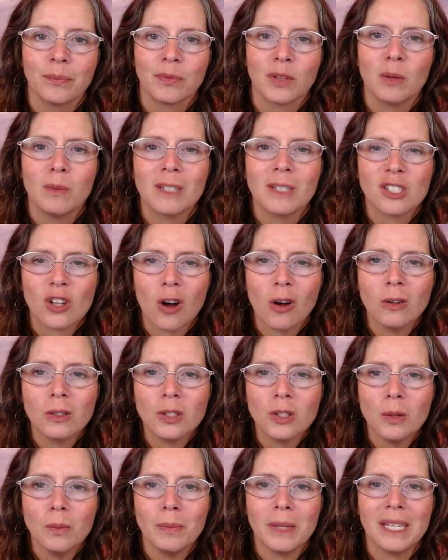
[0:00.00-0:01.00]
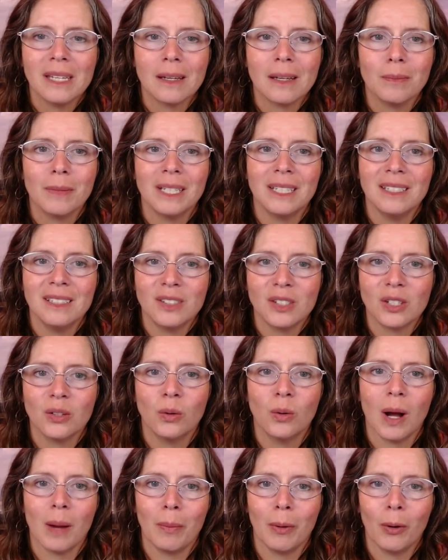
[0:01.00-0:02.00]
You must also be committed
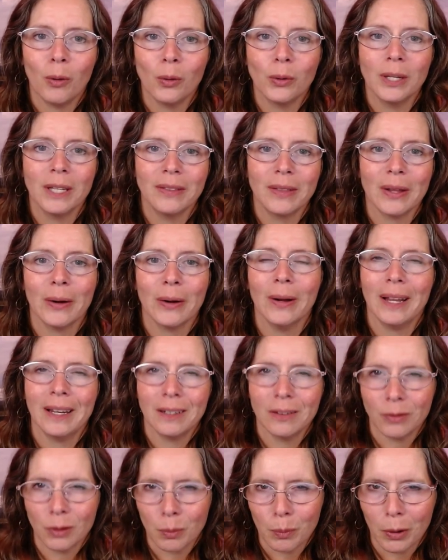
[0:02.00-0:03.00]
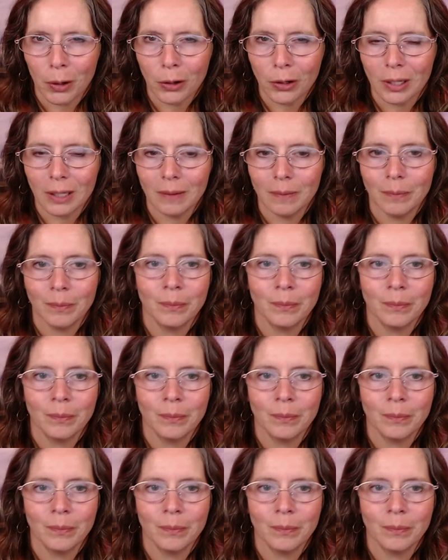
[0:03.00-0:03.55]
to upholding their end of the bargain.